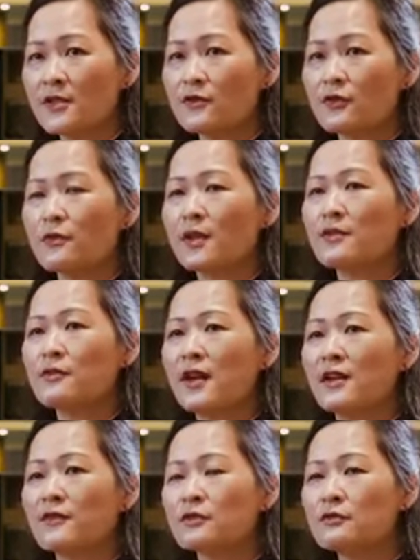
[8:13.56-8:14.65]
So you want to
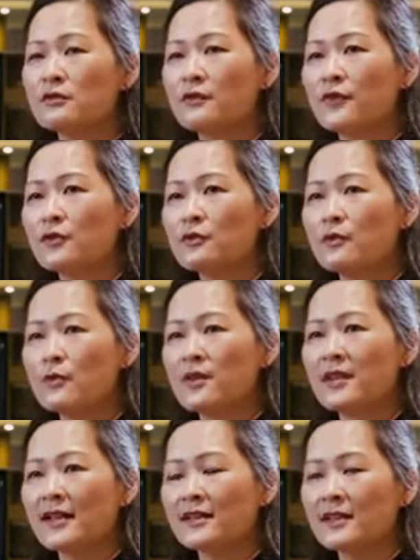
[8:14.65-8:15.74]
have a good view with
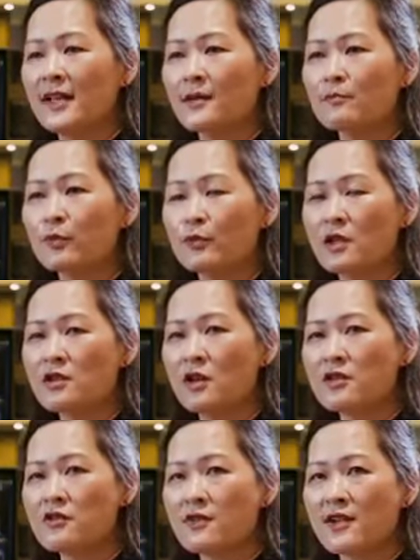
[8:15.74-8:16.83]
the underlying poor
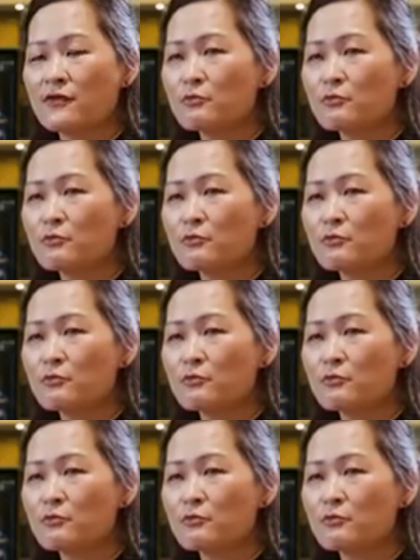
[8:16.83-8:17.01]
contrast.